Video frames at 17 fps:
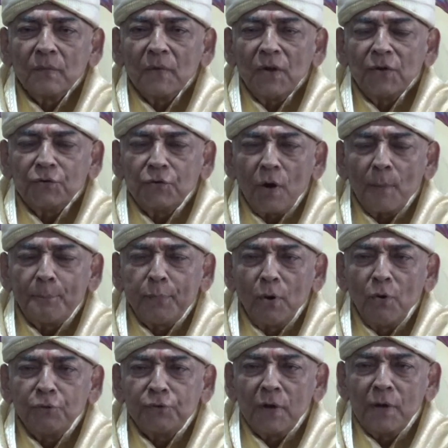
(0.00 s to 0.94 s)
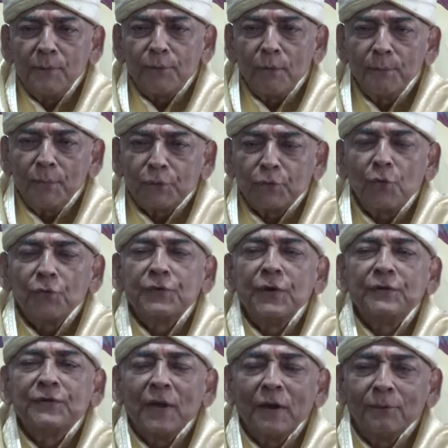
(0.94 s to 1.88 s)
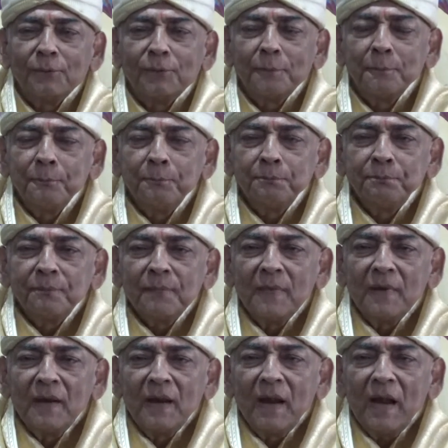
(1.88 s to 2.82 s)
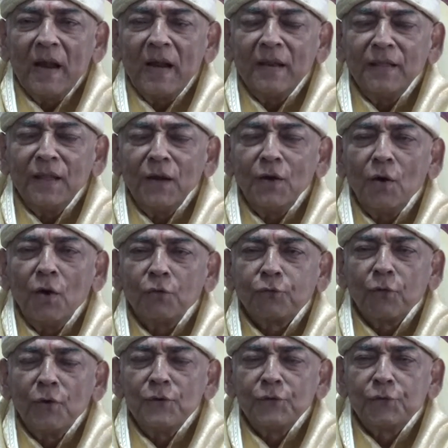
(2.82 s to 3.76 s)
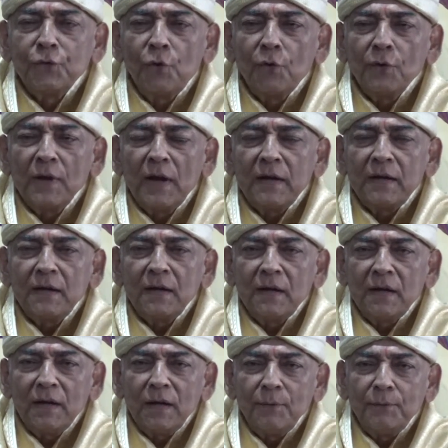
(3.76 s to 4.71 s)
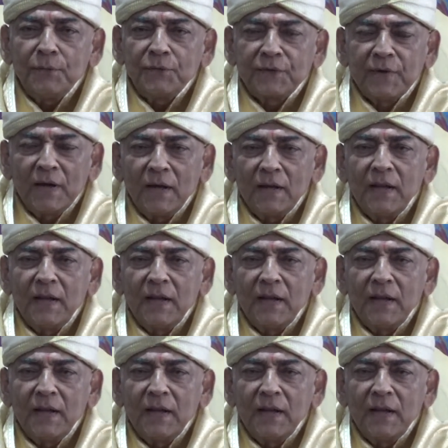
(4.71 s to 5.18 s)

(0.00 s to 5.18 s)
stop pollution from the source itself, and then also ensure that if still